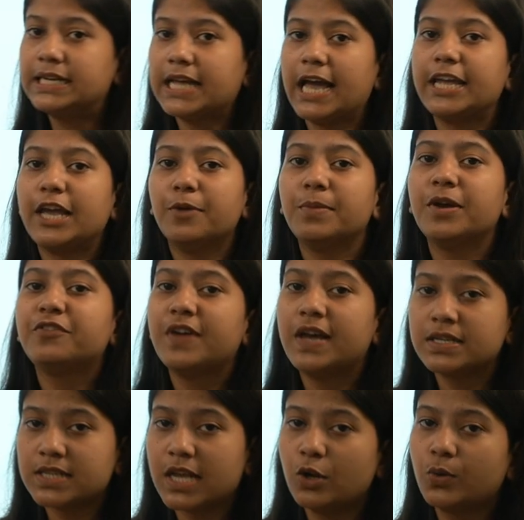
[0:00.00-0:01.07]
that IMF
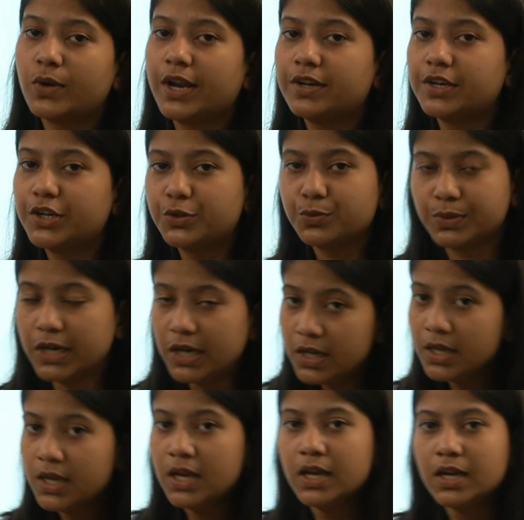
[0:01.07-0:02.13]
has allocated to the
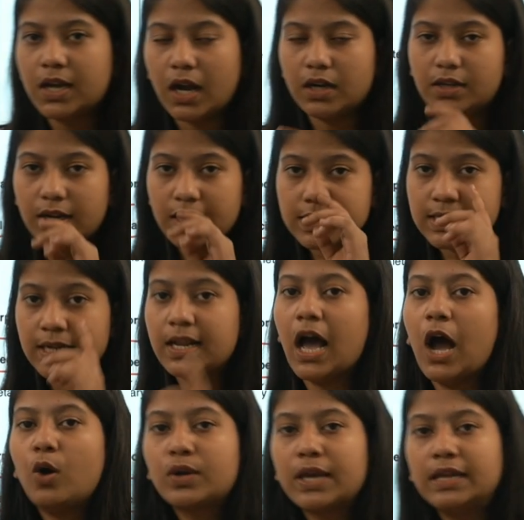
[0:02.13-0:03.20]
countries and
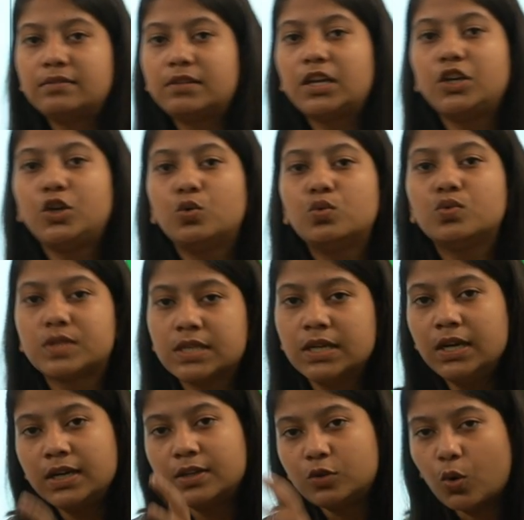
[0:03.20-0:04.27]
how can they use
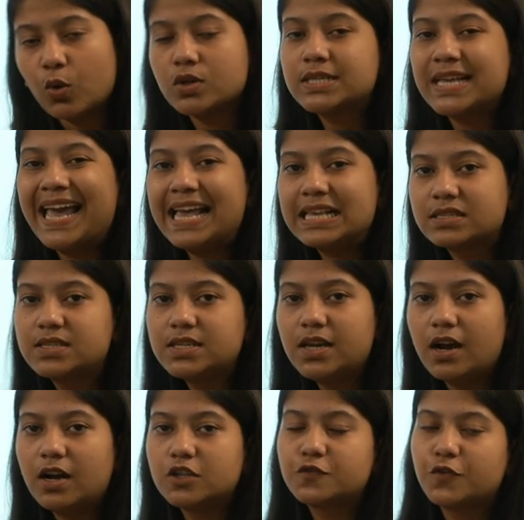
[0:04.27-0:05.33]
those
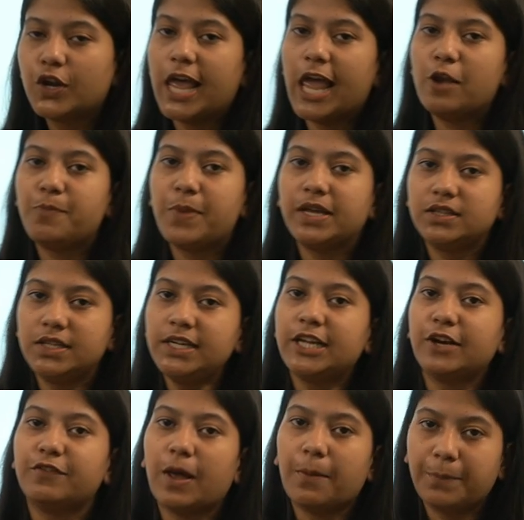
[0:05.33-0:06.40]
SDRs for helping the
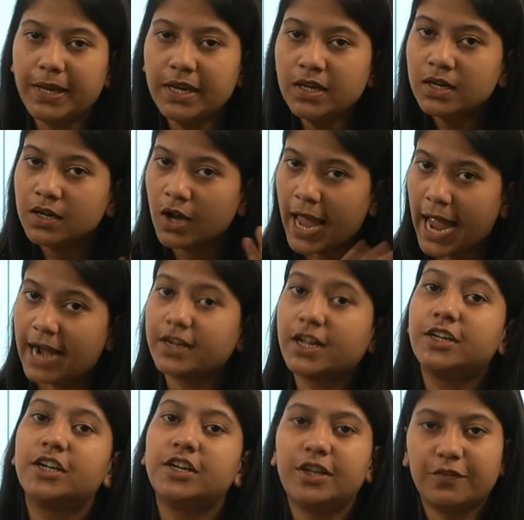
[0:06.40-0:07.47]
developing
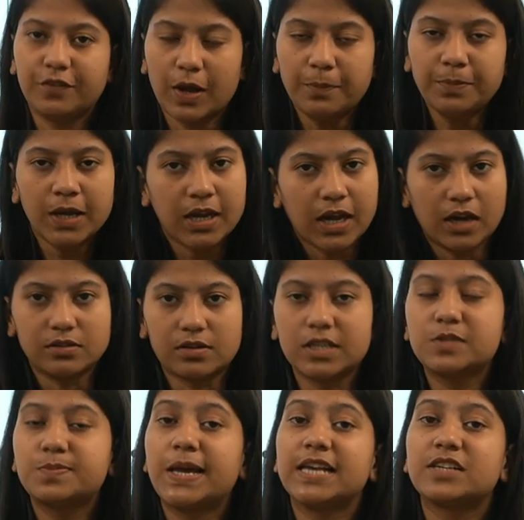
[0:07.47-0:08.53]
and underdeveloped
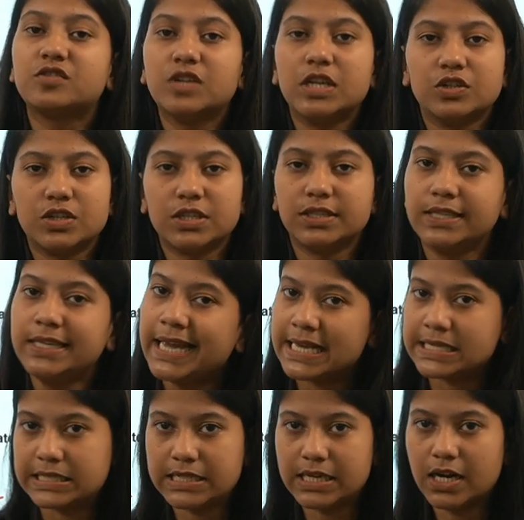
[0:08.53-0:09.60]
countries by exchanging the
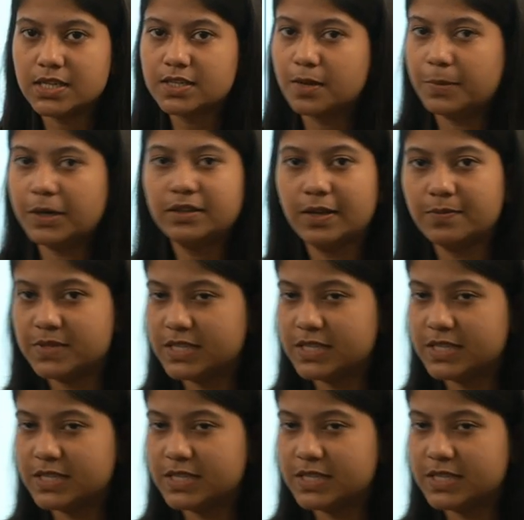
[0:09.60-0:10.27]
SDRs among